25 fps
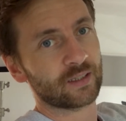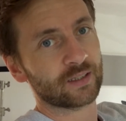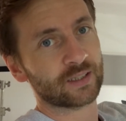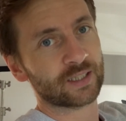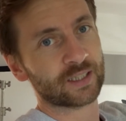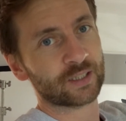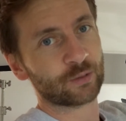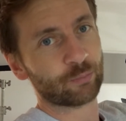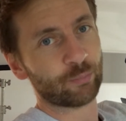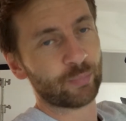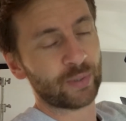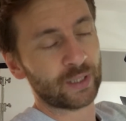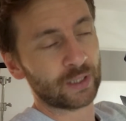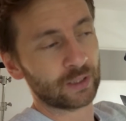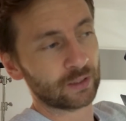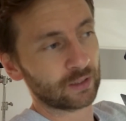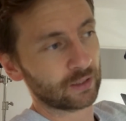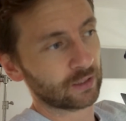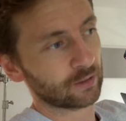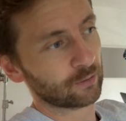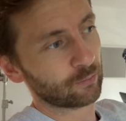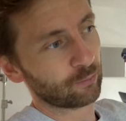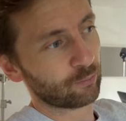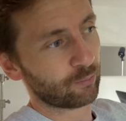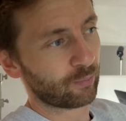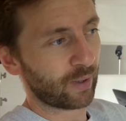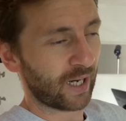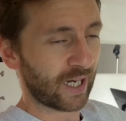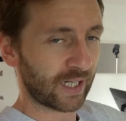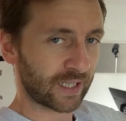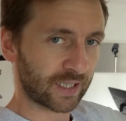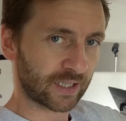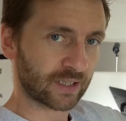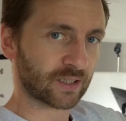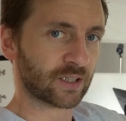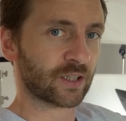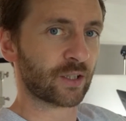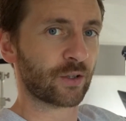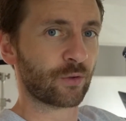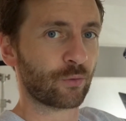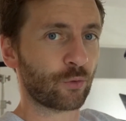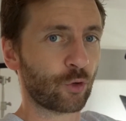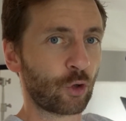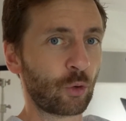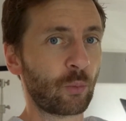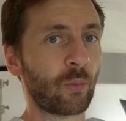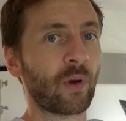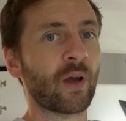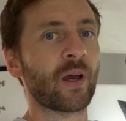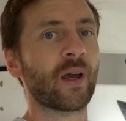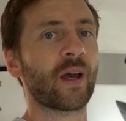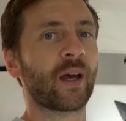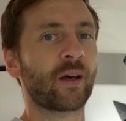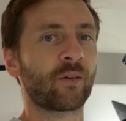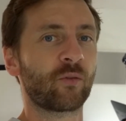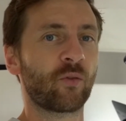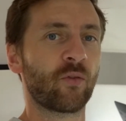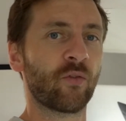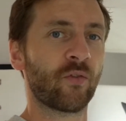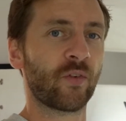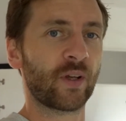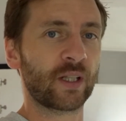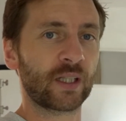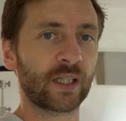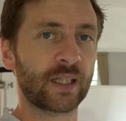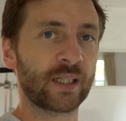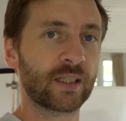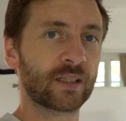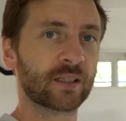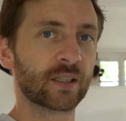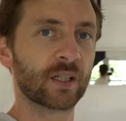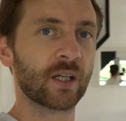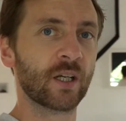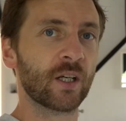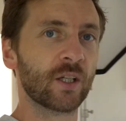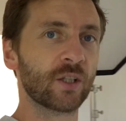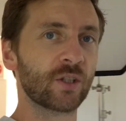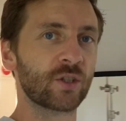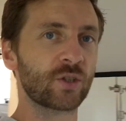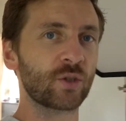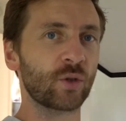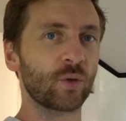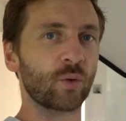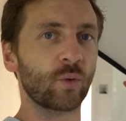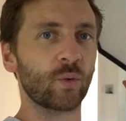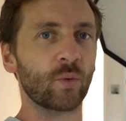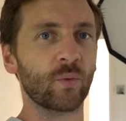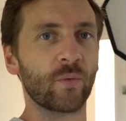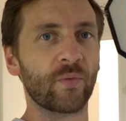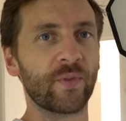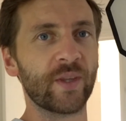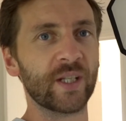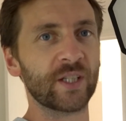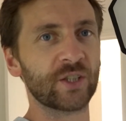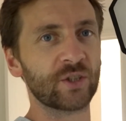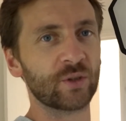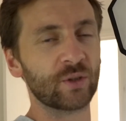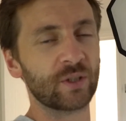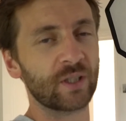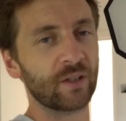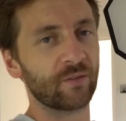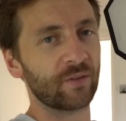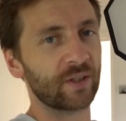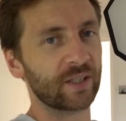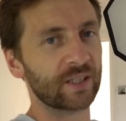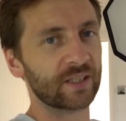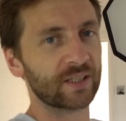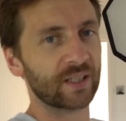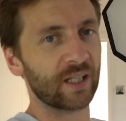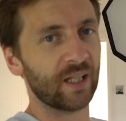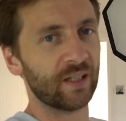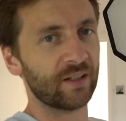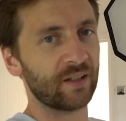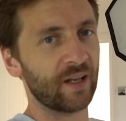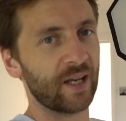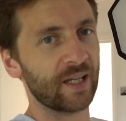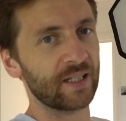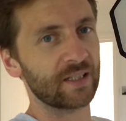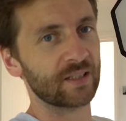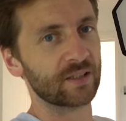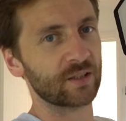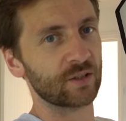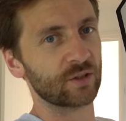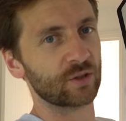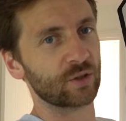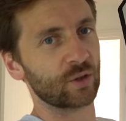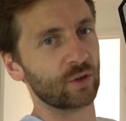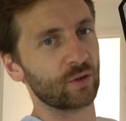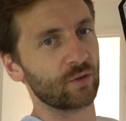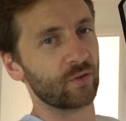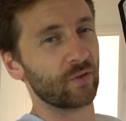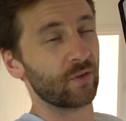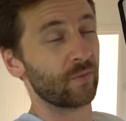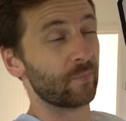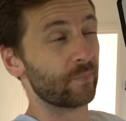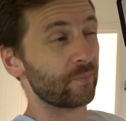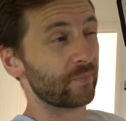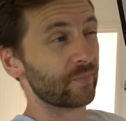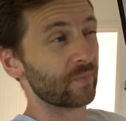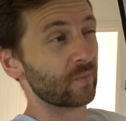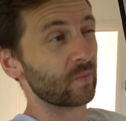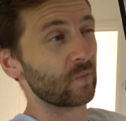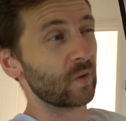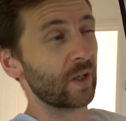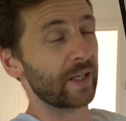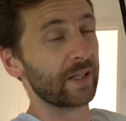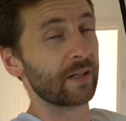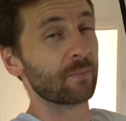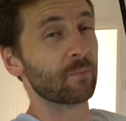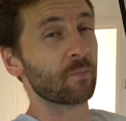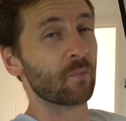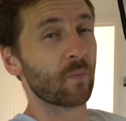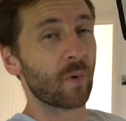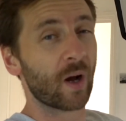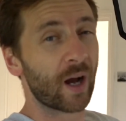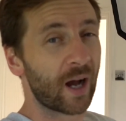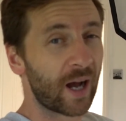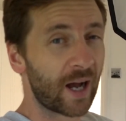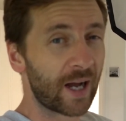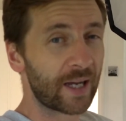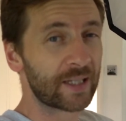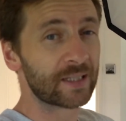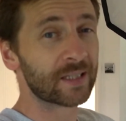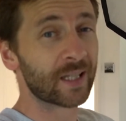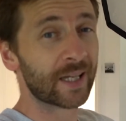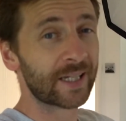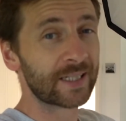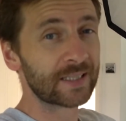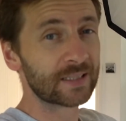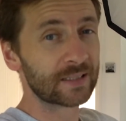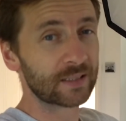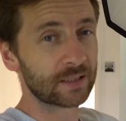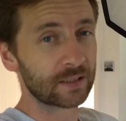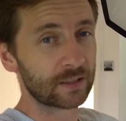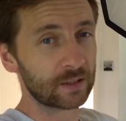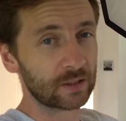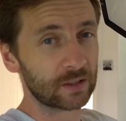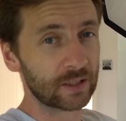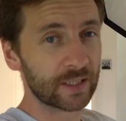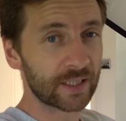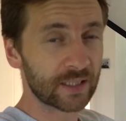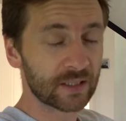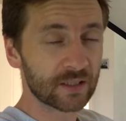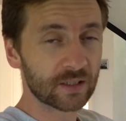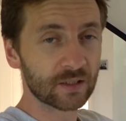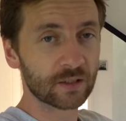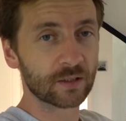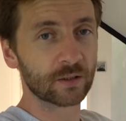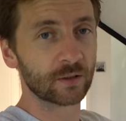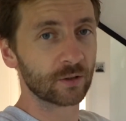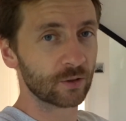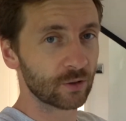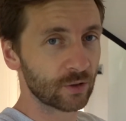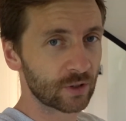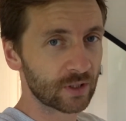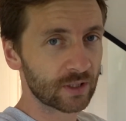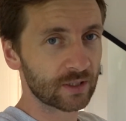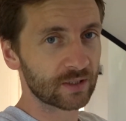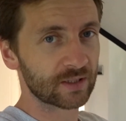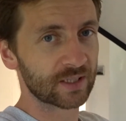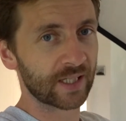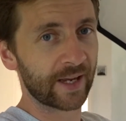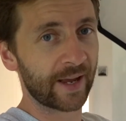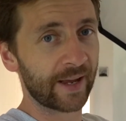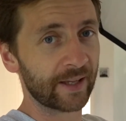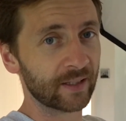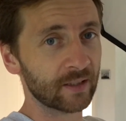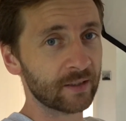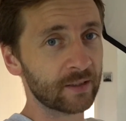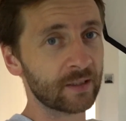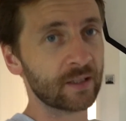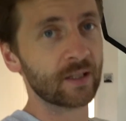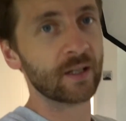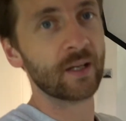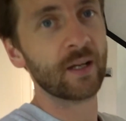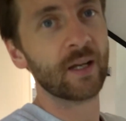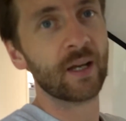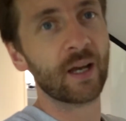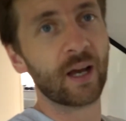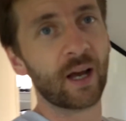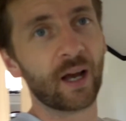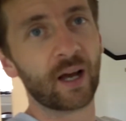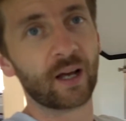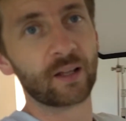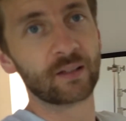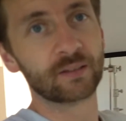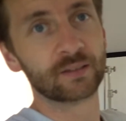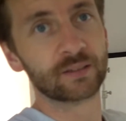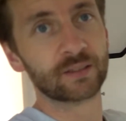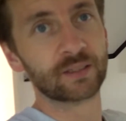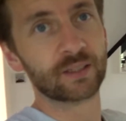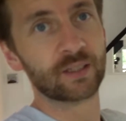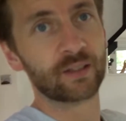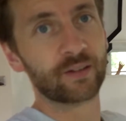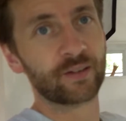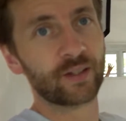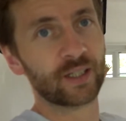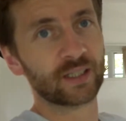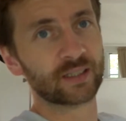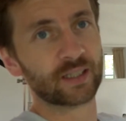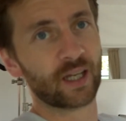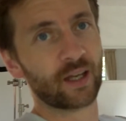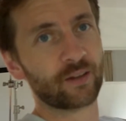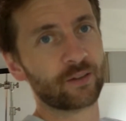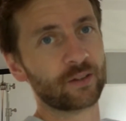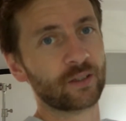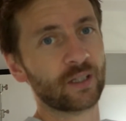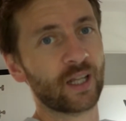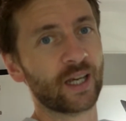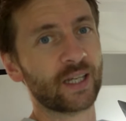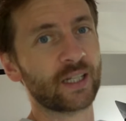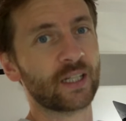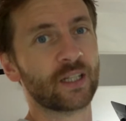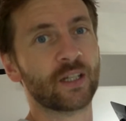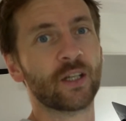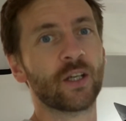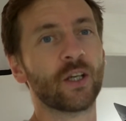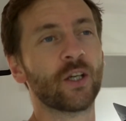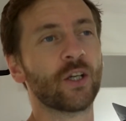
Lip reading: spill back into the room and fill it. So this should give us a nice sort of like highlight lit look to Helen, and this other light